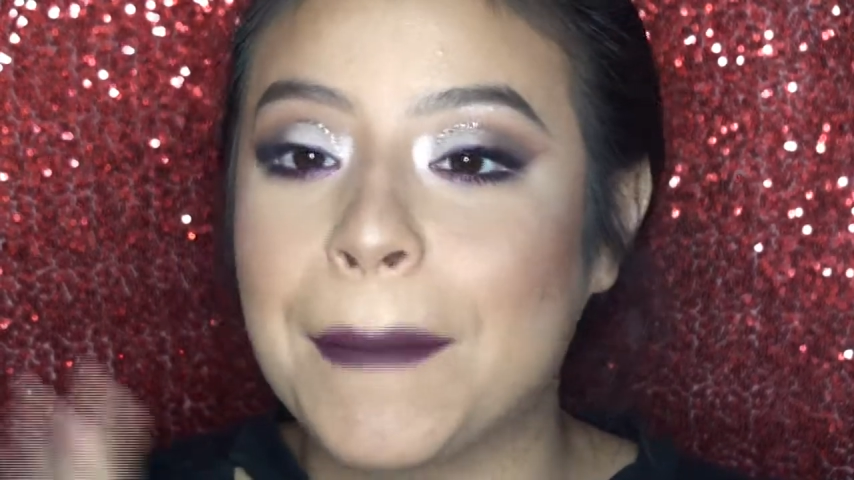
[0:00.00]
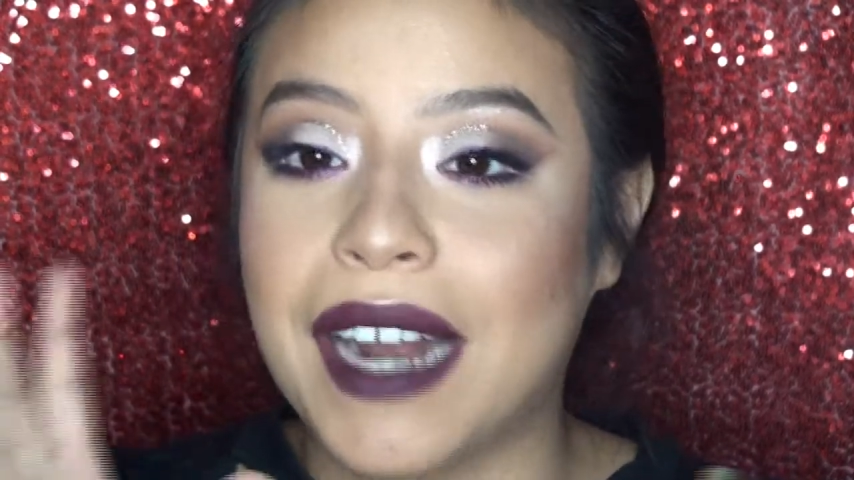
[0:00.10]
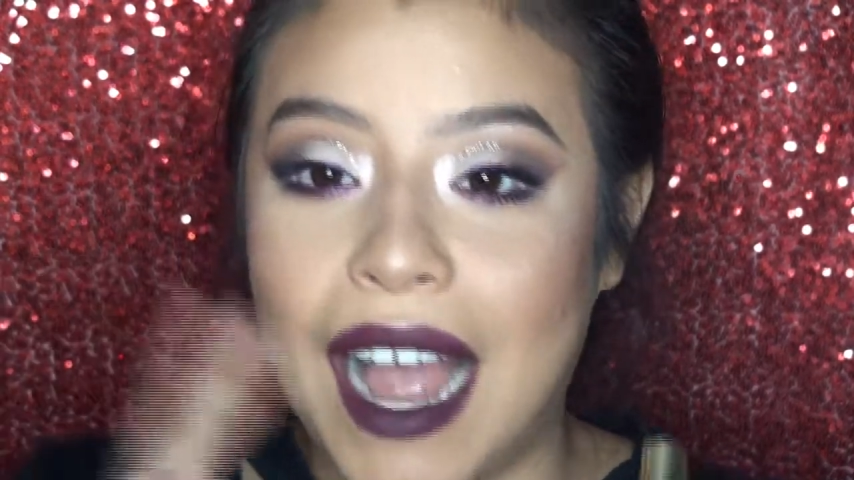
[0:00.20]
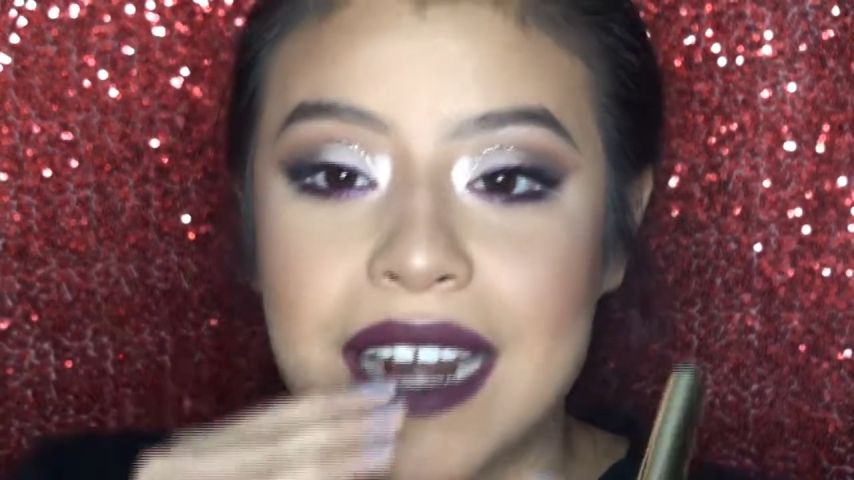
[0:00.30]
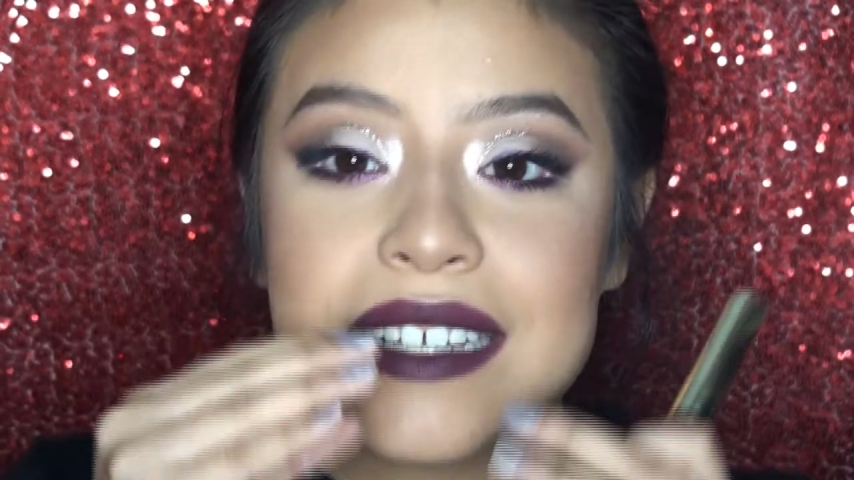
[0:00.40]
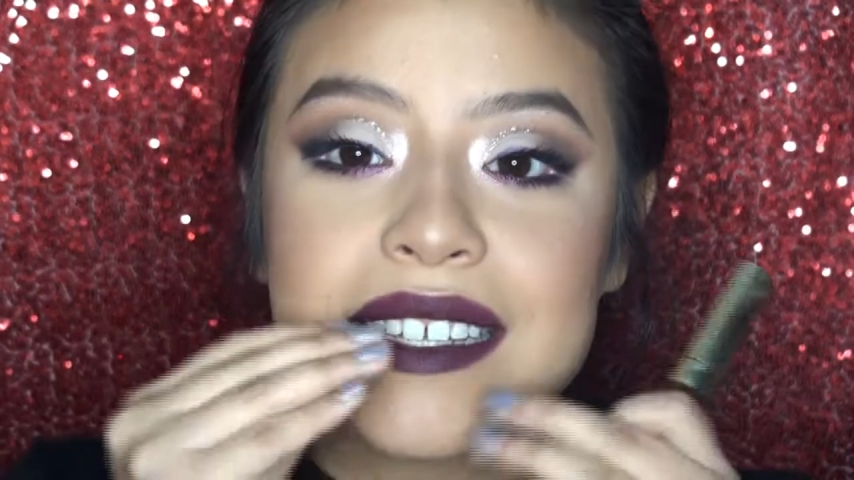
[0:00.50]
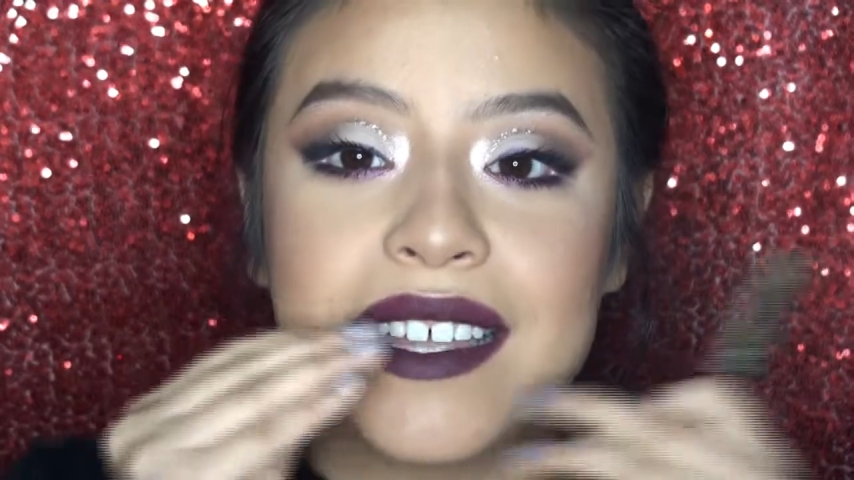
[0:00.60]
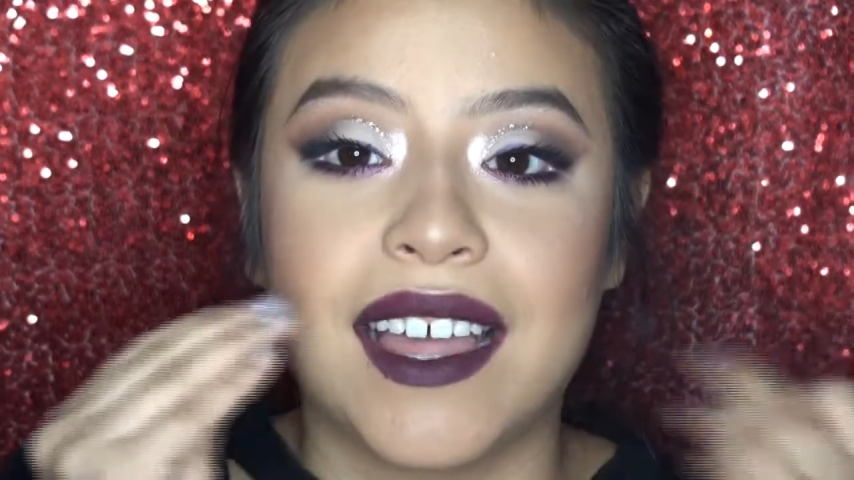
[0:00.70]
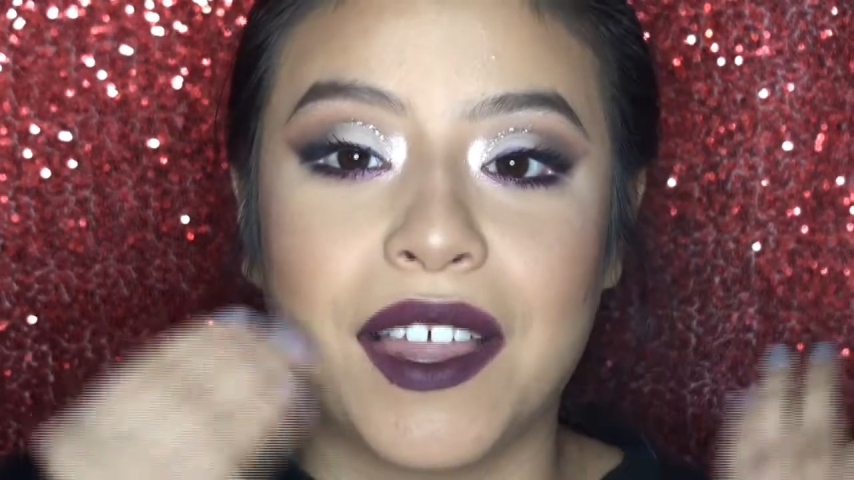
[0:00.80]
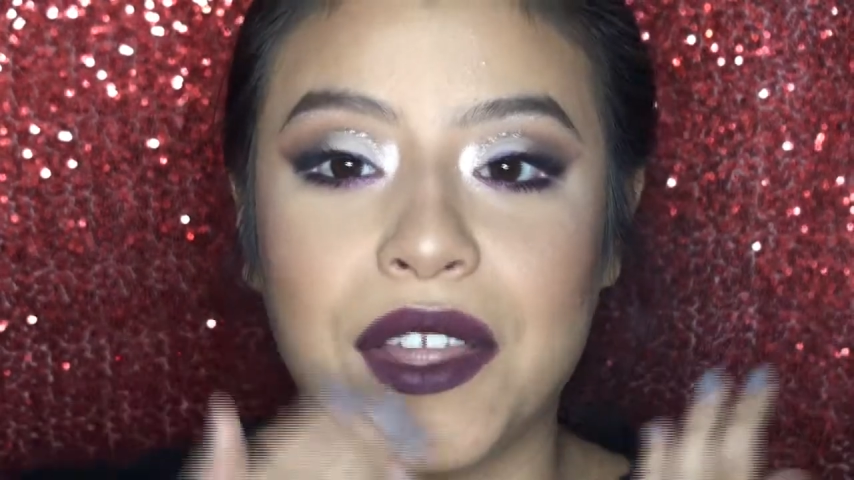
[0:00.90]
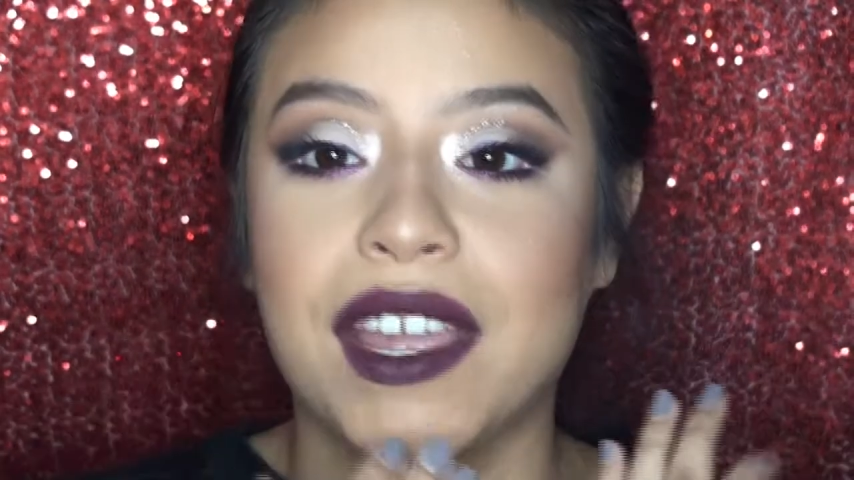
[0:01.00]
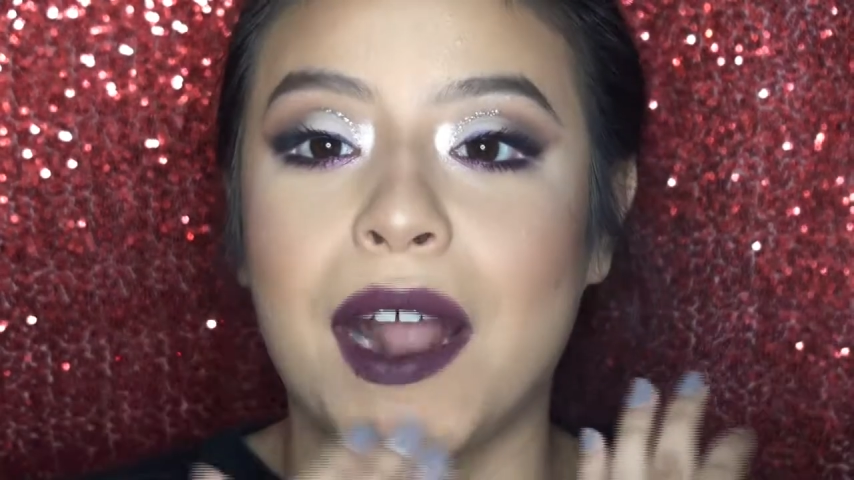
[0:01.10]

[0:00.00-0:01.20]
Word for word: But honestly, like, look at